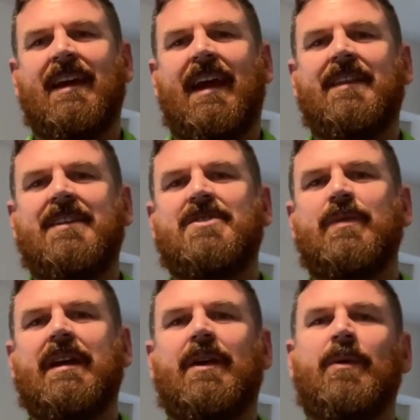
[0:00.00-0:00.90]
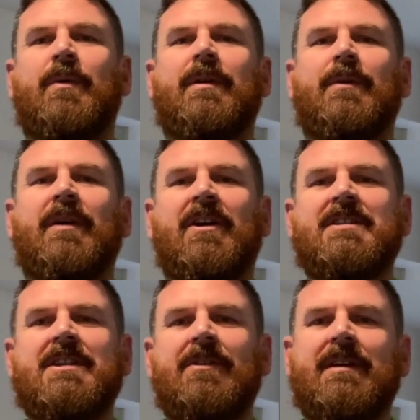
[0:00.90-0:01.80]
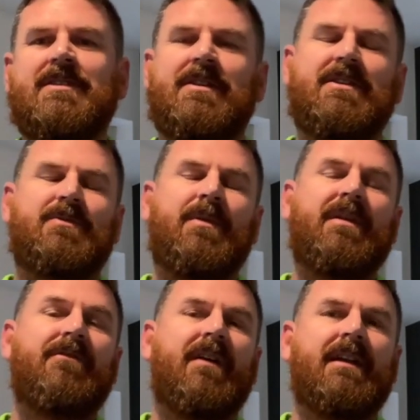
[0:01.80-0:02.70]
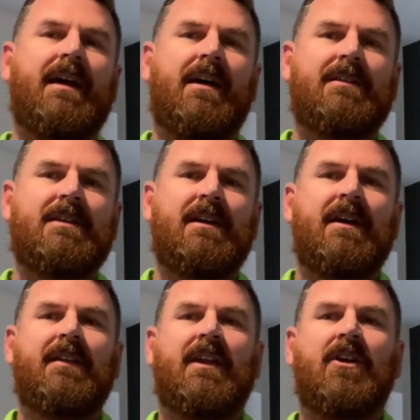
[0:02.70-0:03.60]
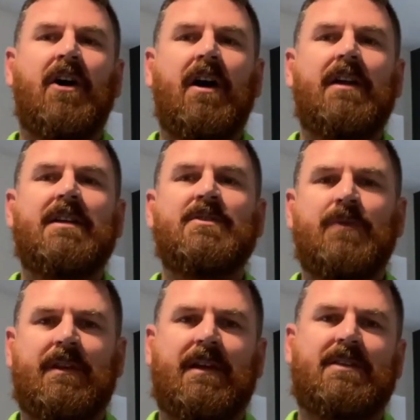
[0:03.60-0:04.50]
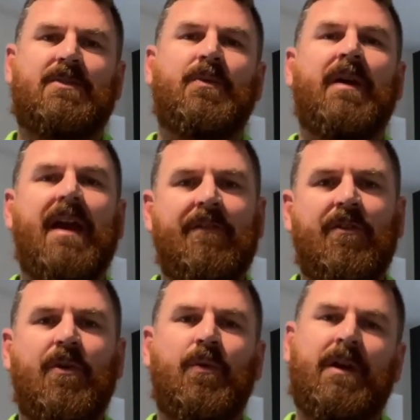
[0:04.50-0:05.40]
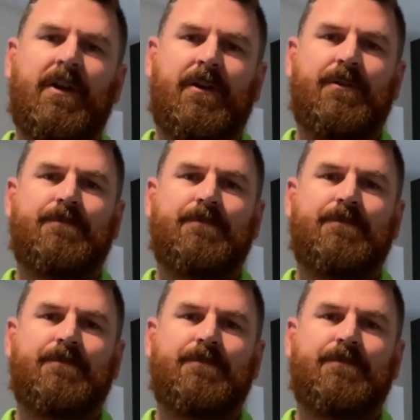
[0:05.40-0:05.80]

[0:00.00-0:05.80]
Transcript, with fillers: And this week we, would, we continue our series where we find out that God is with us wherever we go.